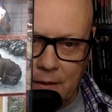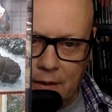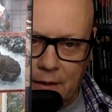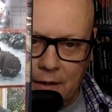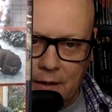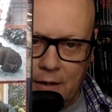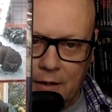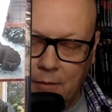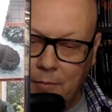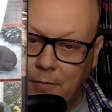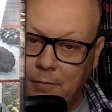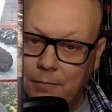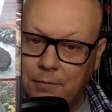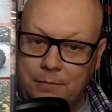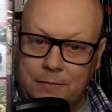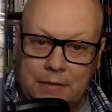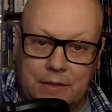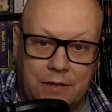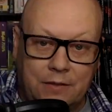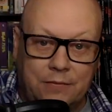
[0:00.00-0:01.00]

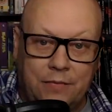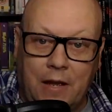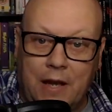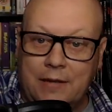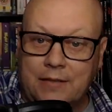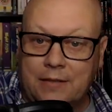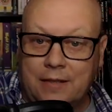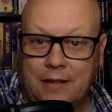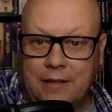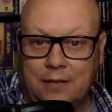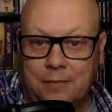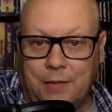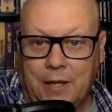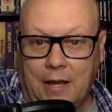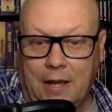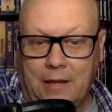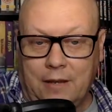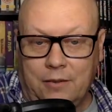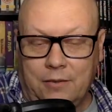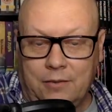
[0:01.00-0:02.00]
Sounds fascinating to
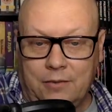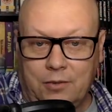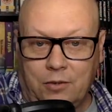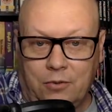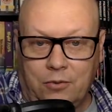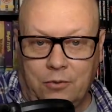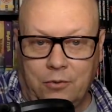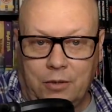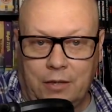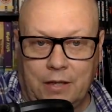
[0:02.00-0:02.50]
me. I don't